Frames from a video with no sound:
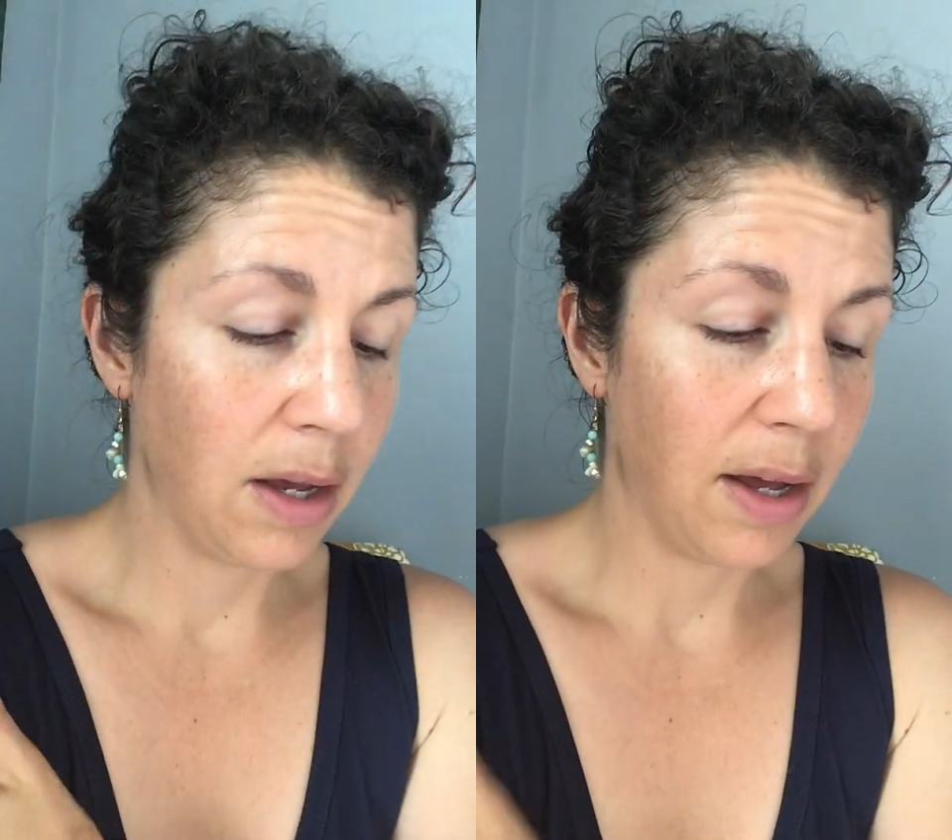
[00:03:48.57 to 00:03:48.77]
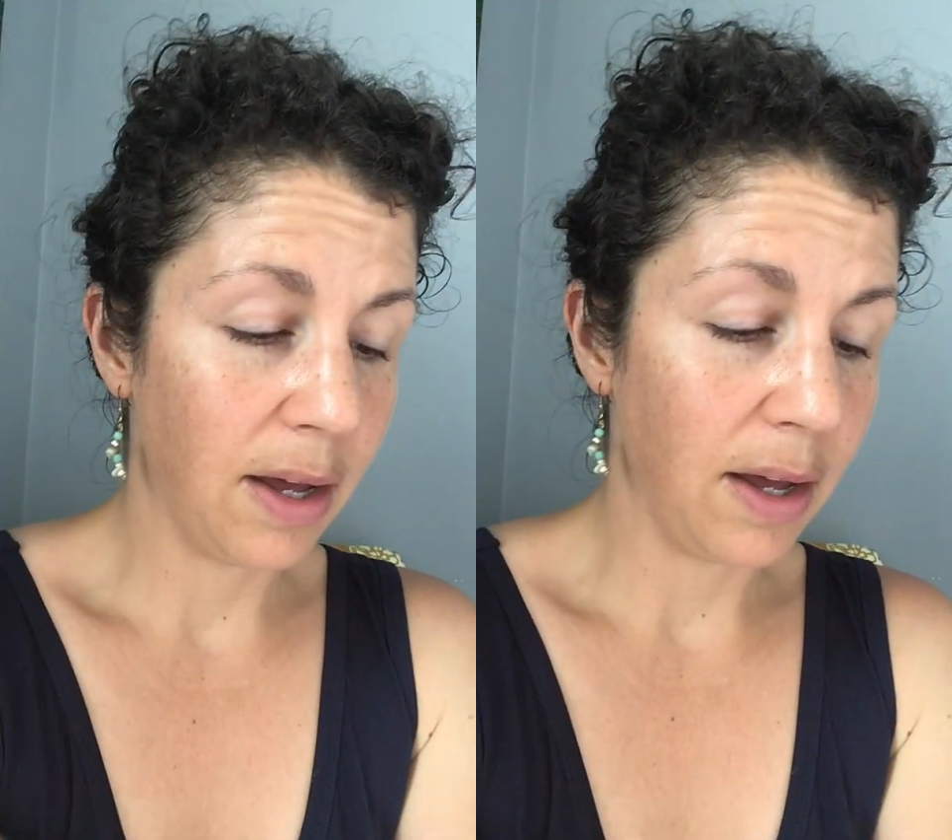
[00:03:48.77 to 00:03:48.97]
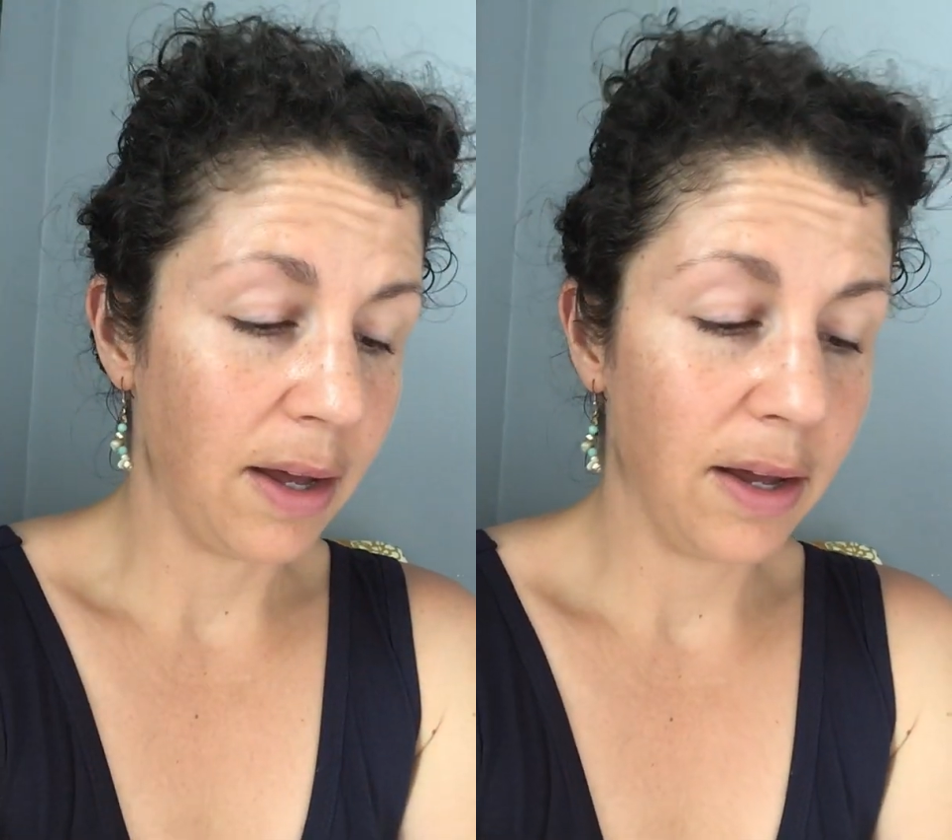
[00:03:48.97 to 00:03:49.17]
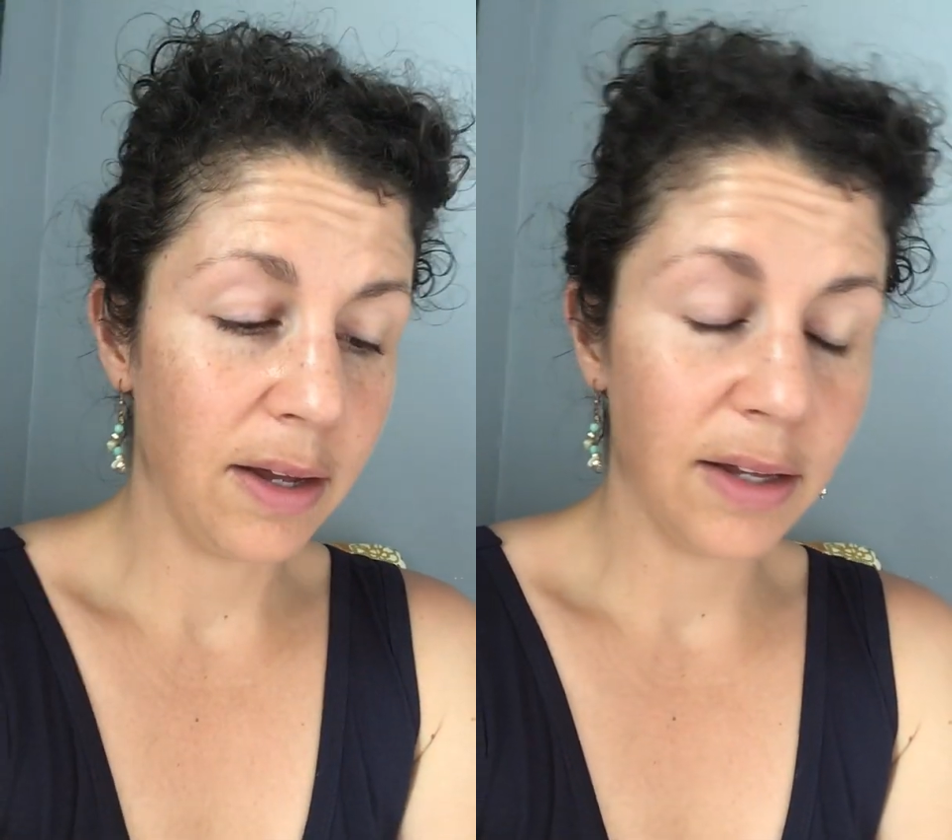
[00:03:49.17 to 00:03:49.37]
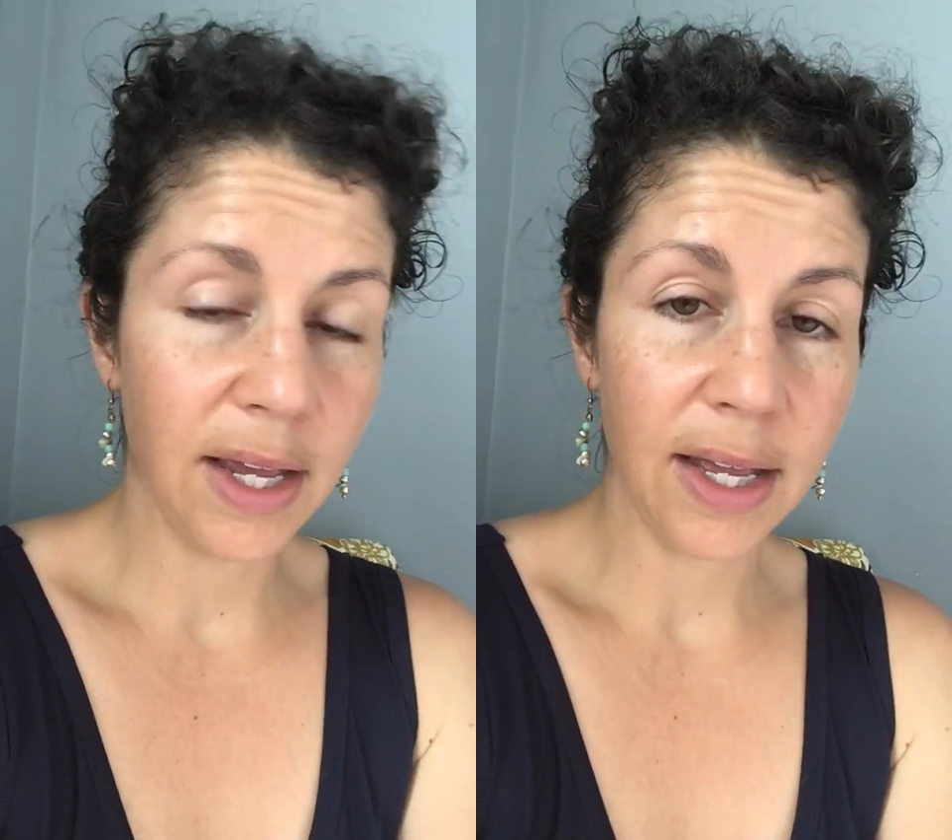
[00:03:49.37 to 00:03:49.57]

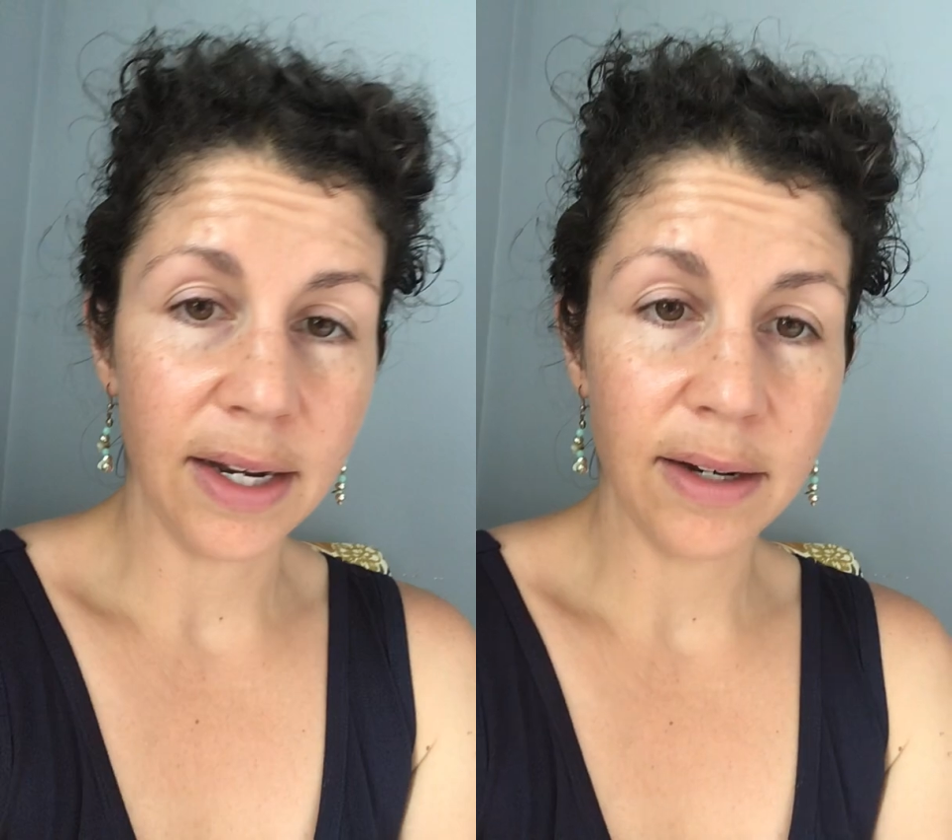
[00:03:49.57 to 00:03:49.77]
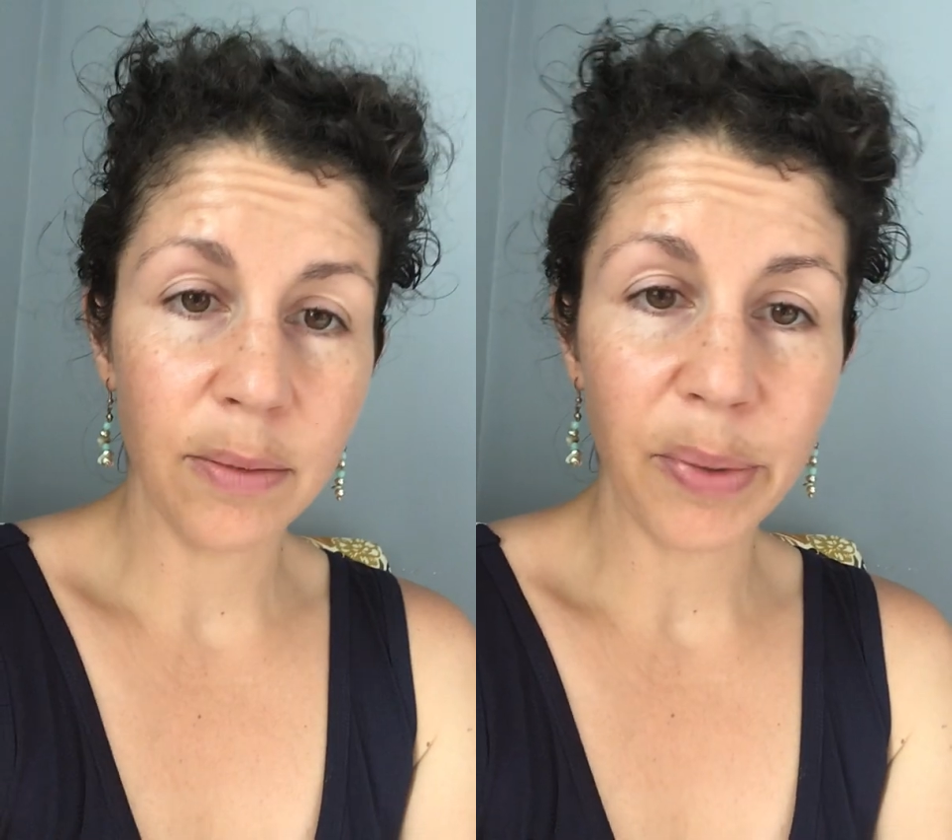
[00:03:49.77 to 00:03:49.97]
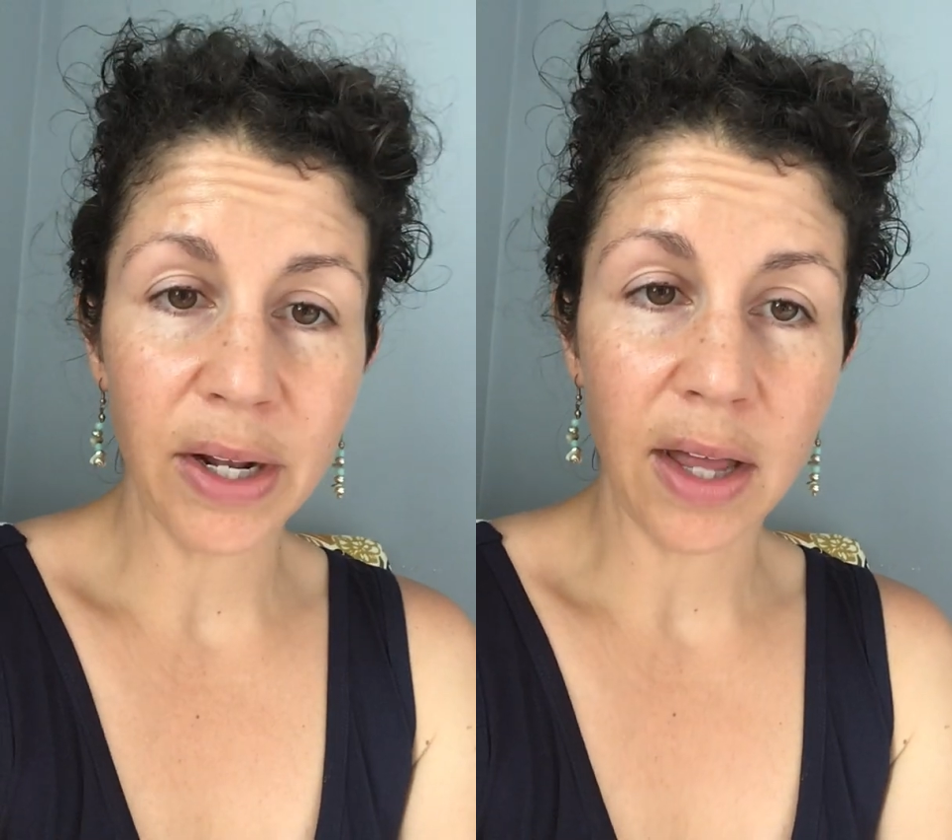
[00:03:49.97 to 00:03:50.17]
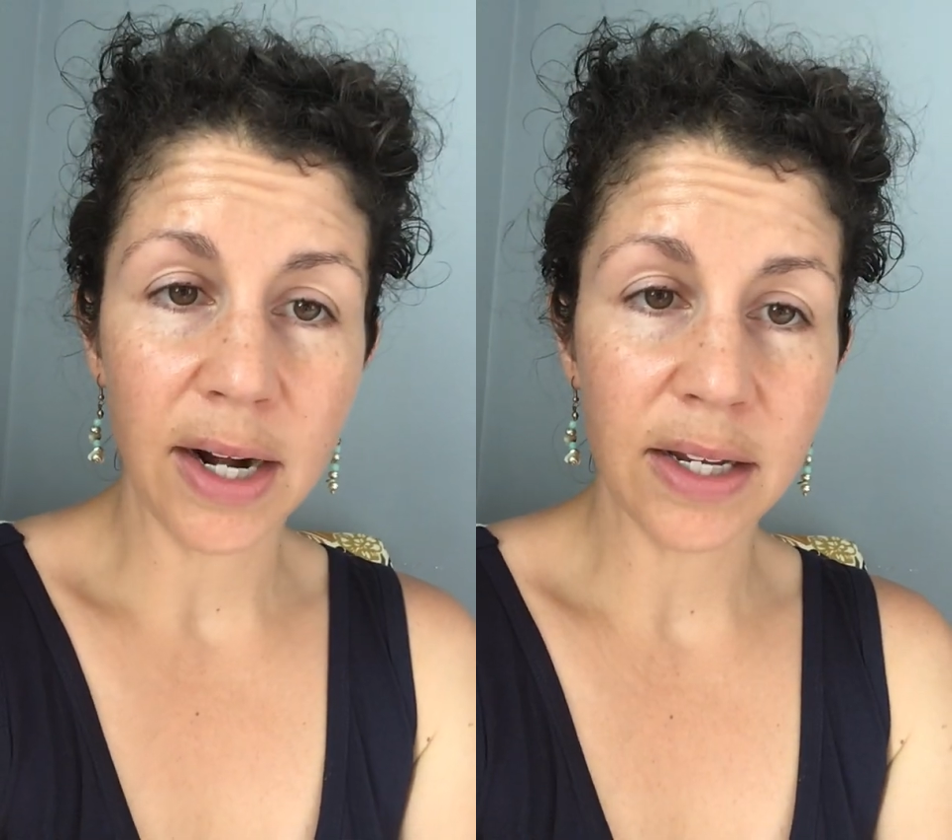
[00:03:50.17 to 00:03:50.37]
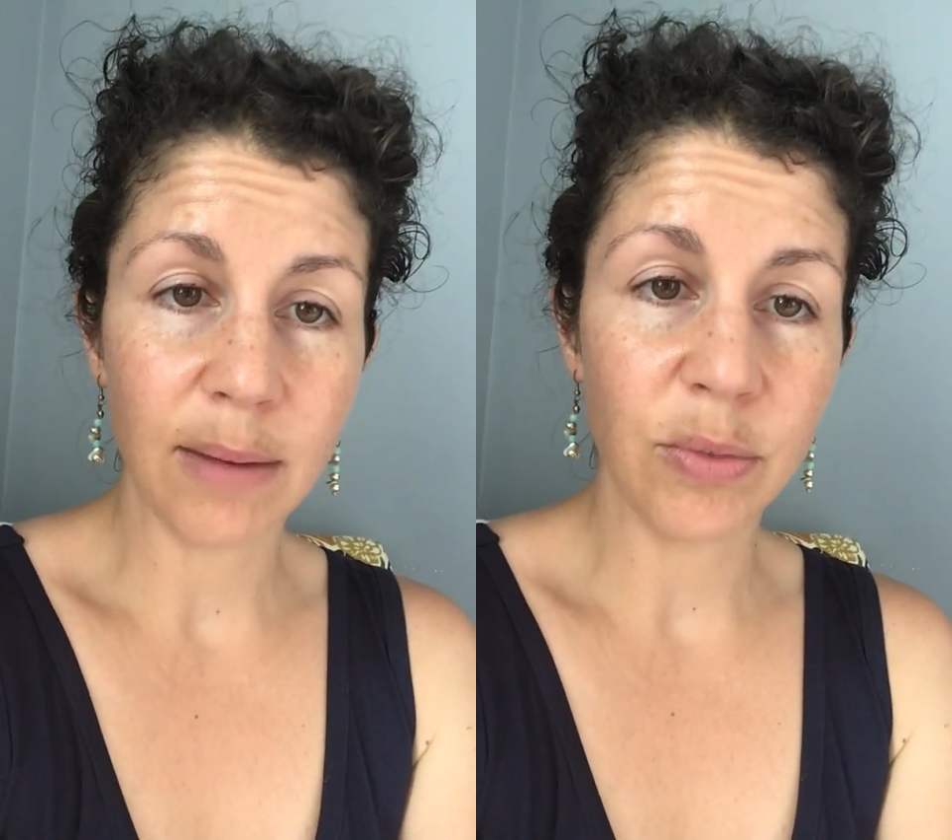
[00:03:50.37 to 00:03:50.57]
but a lot of
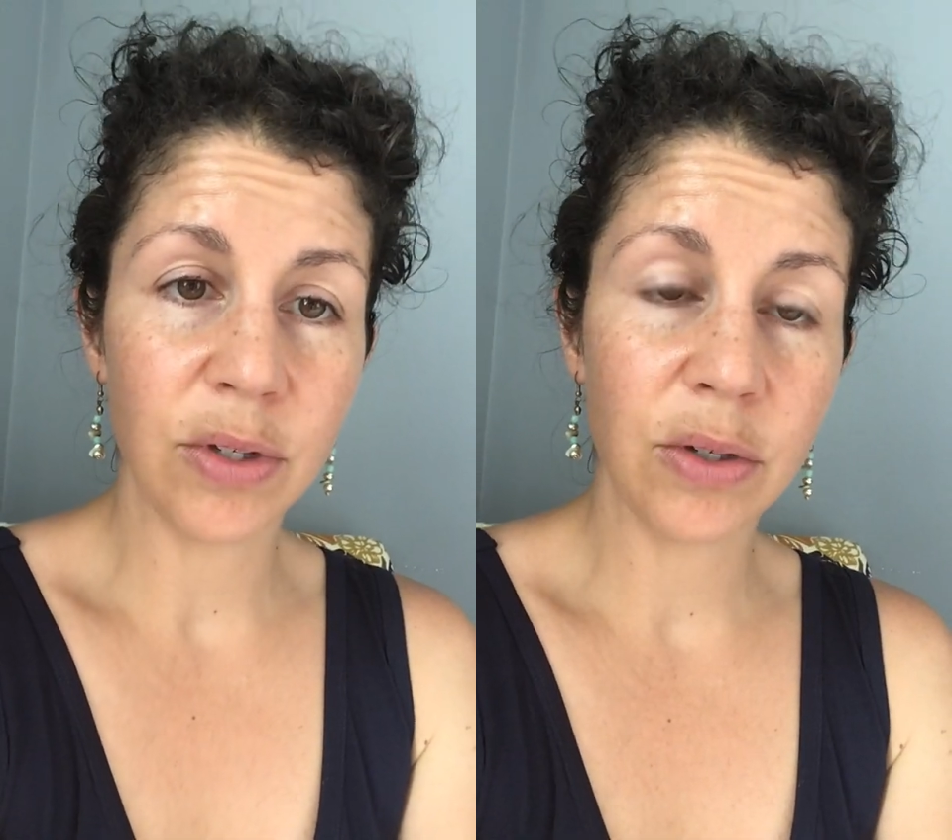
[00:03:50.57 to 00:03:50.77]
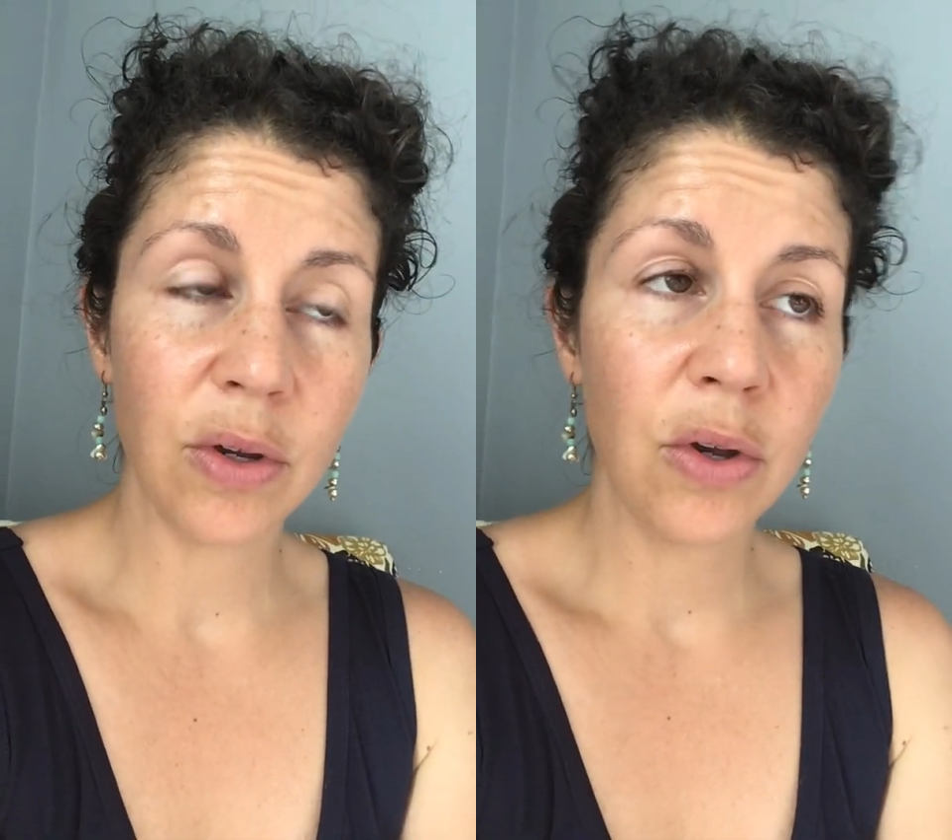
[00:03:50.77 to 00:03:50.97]
times